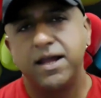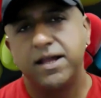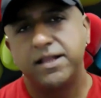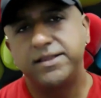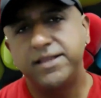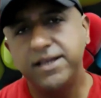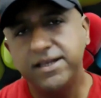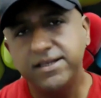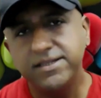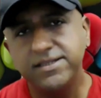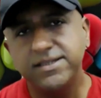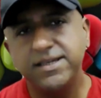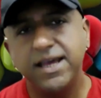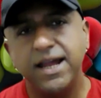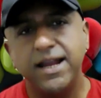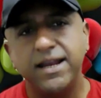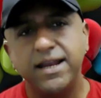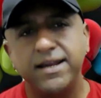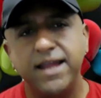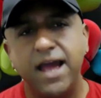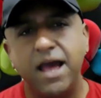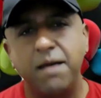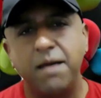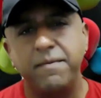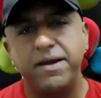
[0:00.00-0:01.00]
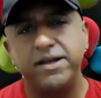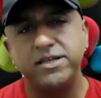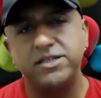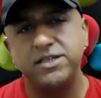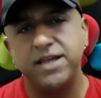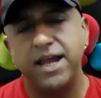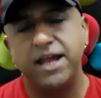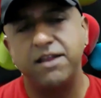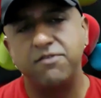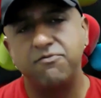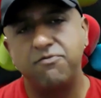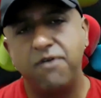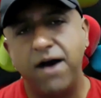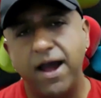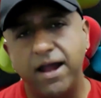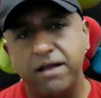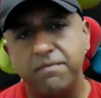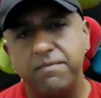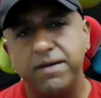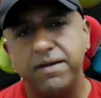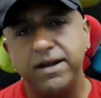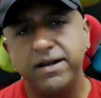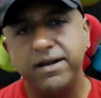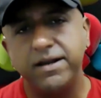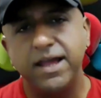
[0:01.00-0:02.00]
This can damage
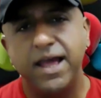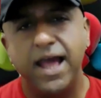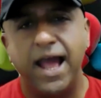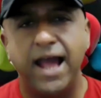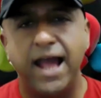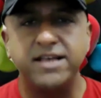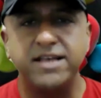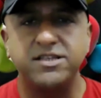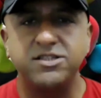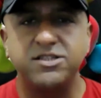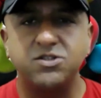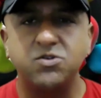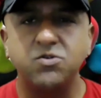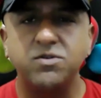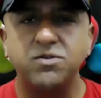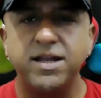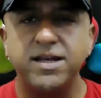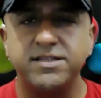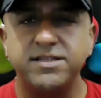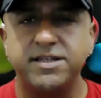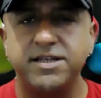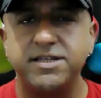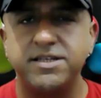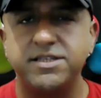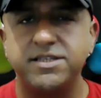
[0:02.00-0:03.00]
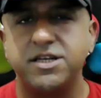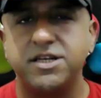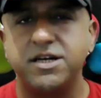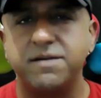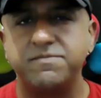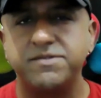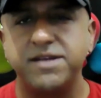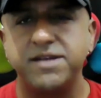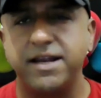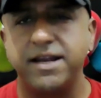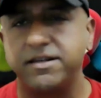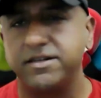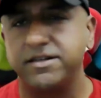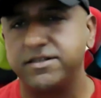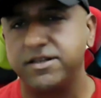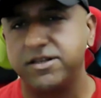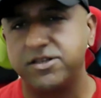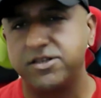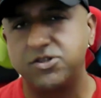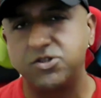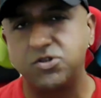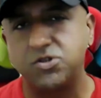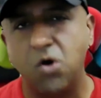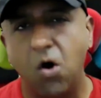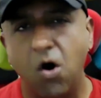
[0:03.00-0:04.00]
environment as soon as these germs enter the
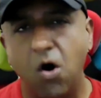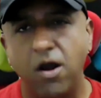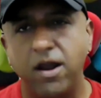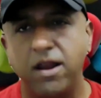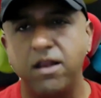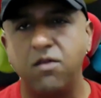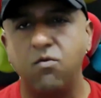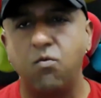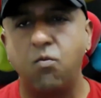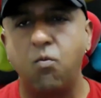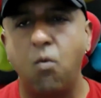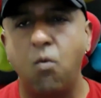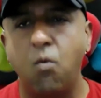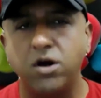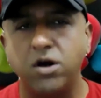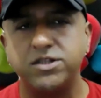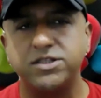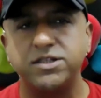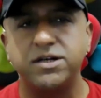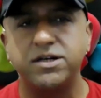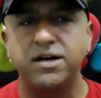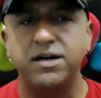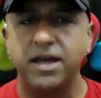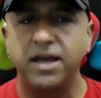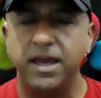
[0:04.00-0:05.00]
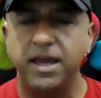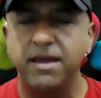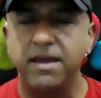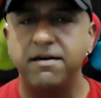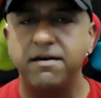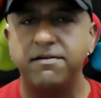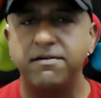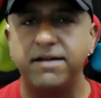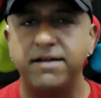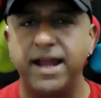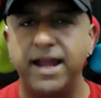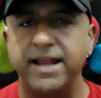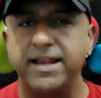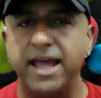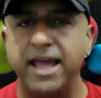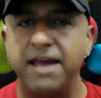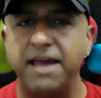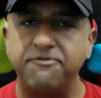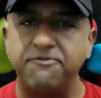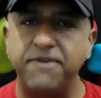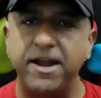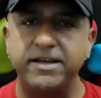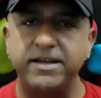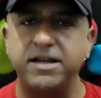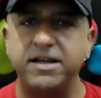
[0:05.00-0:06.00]
soil, water, air, and
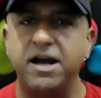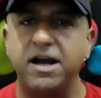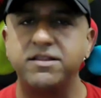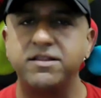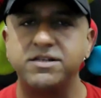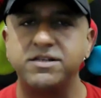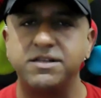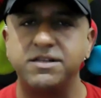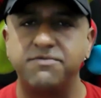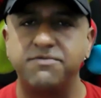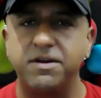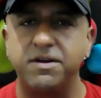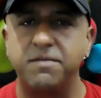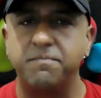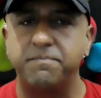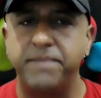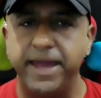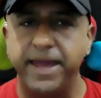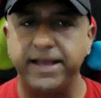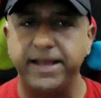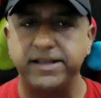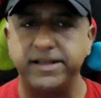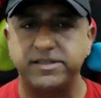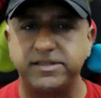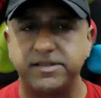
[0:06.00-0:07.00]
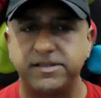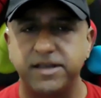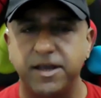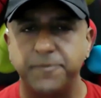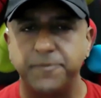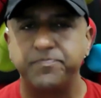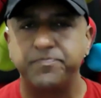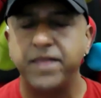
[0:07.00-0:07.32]
affect other living beings.